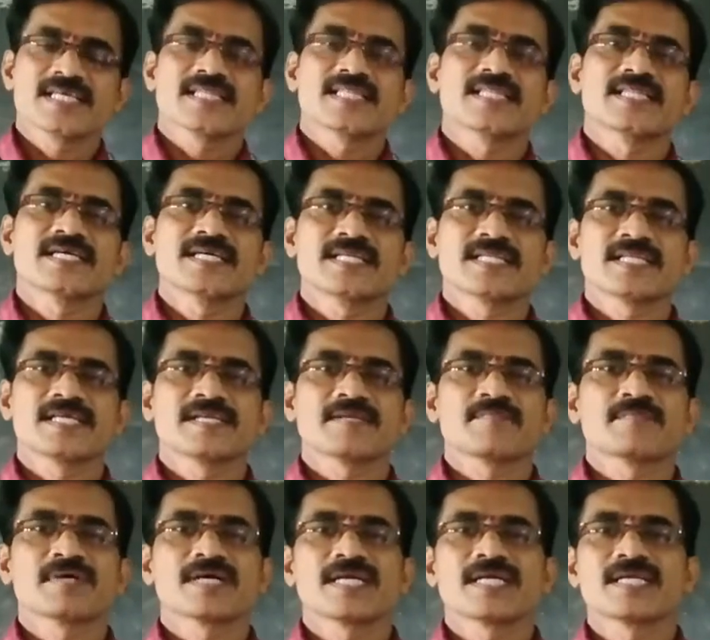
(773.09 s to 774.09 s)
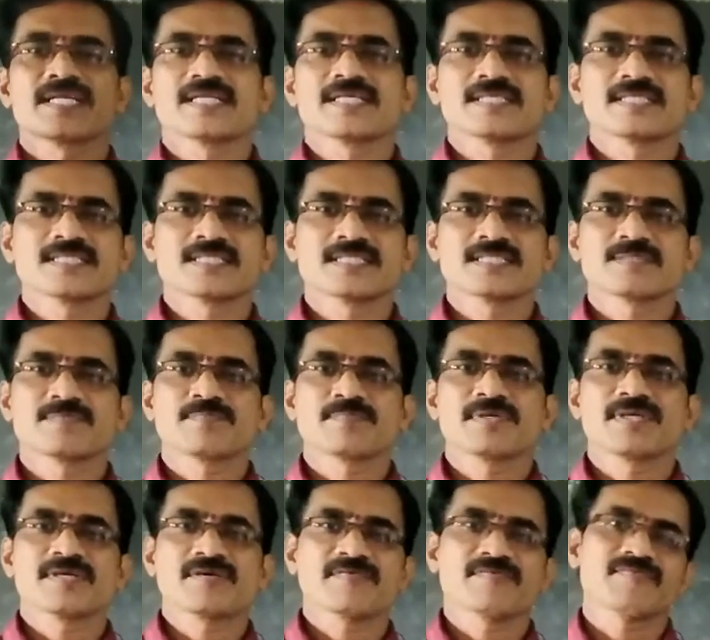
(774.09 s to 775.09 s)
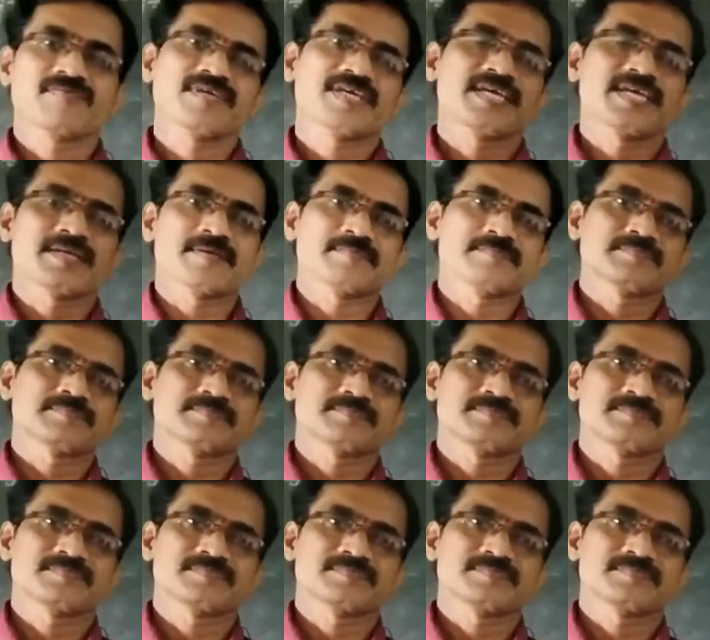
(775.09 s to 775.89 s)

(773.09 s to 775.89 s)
then the remainder is p of a.